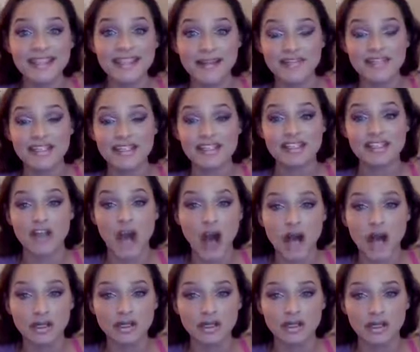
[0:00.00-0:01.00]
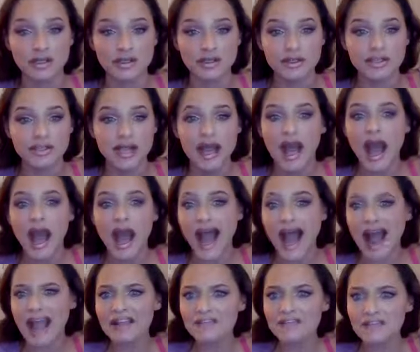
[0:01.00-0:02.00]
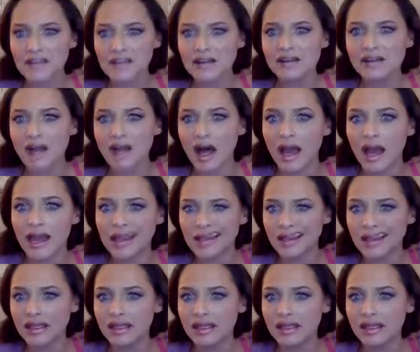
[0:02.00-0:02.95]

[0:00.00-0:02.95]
$70, I feel like